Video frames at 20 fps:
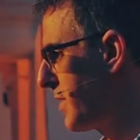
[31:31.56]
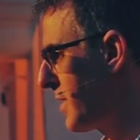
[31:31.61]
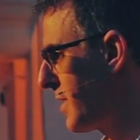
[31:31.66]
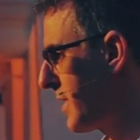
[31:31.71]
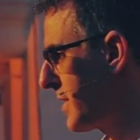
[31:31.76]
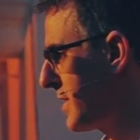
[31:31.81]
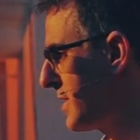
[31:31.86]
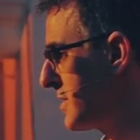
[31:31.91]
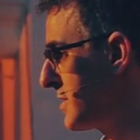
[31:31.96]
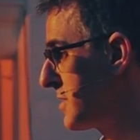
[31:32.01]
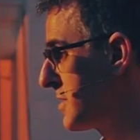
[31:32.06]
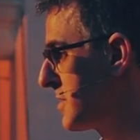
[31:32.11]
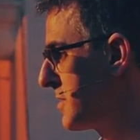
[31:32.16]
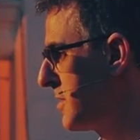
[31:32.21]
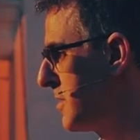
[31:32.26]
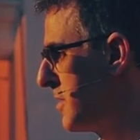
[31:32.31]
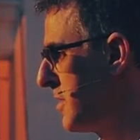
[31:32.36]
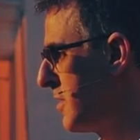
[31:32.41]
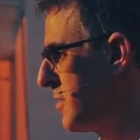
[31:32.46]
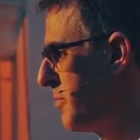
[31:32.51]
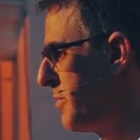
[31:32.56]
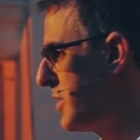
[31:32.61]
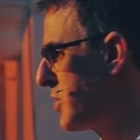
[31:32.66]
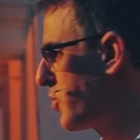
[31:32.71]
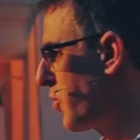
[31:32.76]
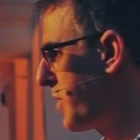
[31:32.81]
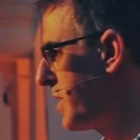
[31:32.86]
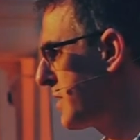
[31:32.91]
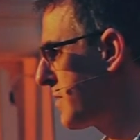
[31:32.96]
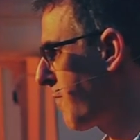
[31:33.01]
like this. You've been
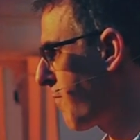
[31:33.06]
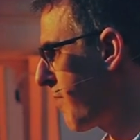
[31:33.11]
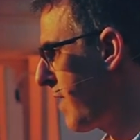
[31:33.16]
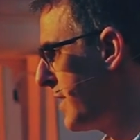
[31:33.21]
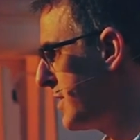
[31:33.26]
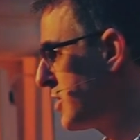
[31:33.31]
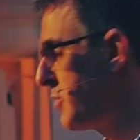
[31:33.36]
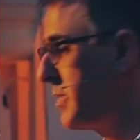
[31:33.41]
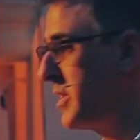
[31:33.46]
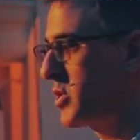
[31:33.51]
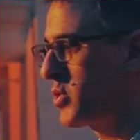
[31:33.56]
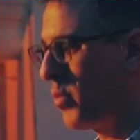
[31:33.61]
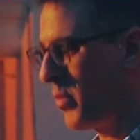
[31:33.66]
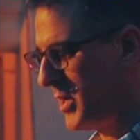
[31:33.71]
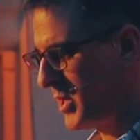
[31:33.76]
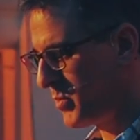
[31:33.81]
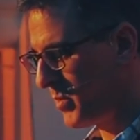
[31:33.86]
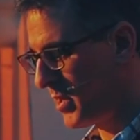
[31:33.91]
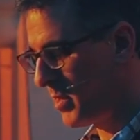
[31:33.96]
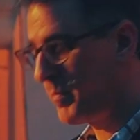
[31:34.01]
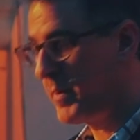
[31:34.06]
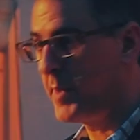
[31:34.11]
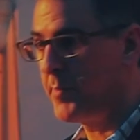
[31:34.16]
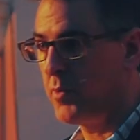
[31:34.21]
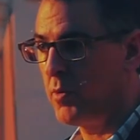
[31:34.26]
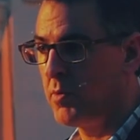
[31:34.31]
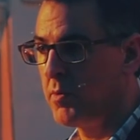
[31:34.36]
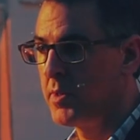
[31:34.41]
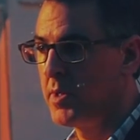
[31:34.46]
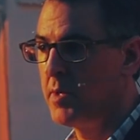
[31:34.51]
talking to friends, you've been talking to other
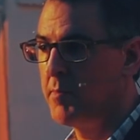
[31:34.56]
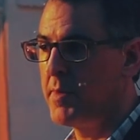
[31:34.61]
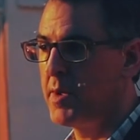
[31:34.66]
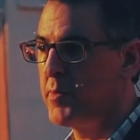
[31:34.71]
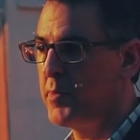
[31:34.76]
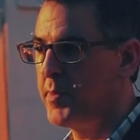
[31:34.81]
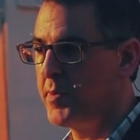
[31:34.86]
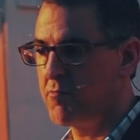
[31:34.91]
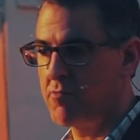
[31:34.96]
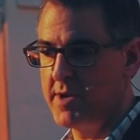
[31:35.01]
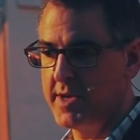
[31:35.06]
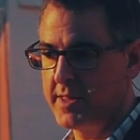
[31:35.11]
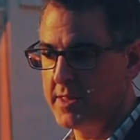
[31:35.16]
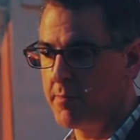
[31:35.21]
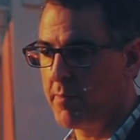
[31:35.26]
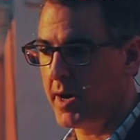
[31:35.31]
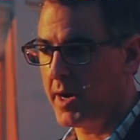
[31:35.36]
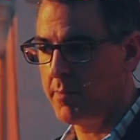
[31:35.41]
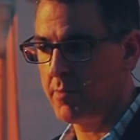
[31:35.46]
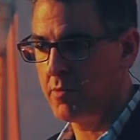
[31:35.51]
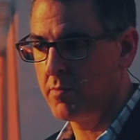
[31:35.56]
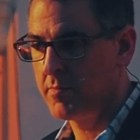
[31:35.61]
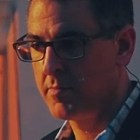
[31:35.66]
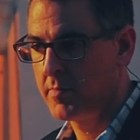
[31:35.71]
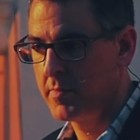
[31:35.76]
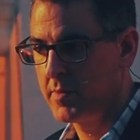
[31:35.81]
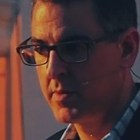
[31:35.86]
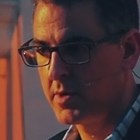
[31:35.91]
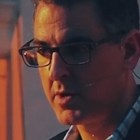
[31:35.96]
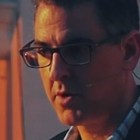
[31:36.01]
people, maybe you've been reading the Bible,
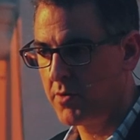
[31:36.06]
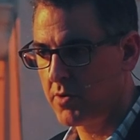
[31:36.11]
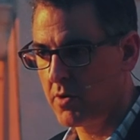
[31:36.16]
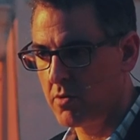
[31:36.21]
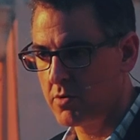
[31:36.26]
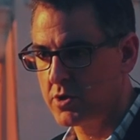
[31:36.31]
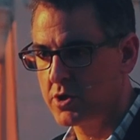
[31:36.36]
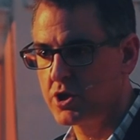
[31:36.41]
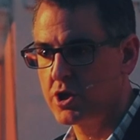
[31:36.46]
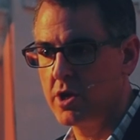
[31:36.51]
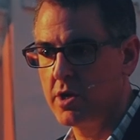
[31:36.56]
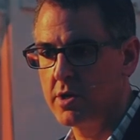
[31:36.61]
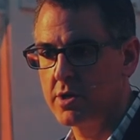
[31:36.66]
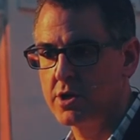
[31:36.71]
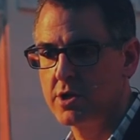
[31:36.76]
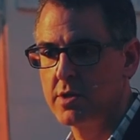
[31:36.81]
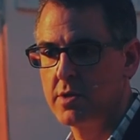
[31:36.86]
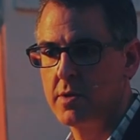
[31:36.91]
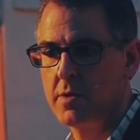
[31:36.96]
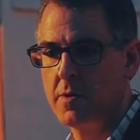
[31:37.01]
going along to church.